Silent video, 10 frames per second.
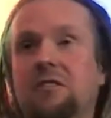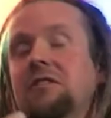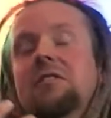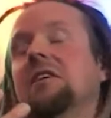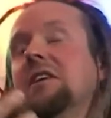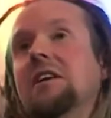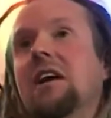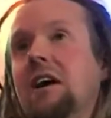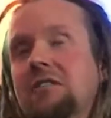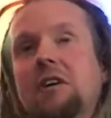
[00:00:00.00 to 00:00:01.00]
It just like a
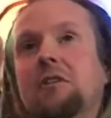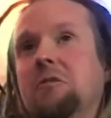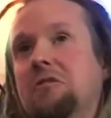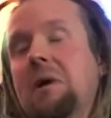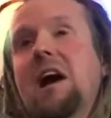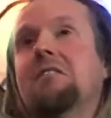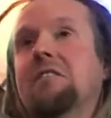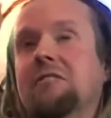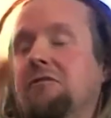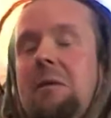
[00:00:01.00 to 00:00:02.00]
large,
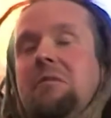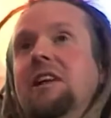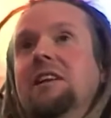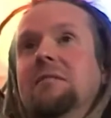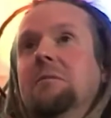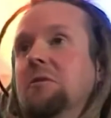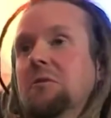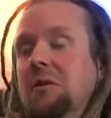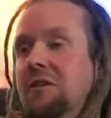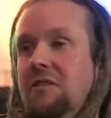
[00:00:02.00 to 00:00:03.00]
overpowering reptilian
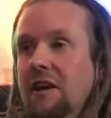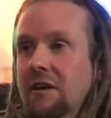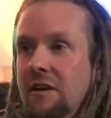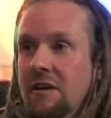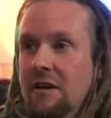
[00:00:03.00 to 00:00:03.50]
was what he said,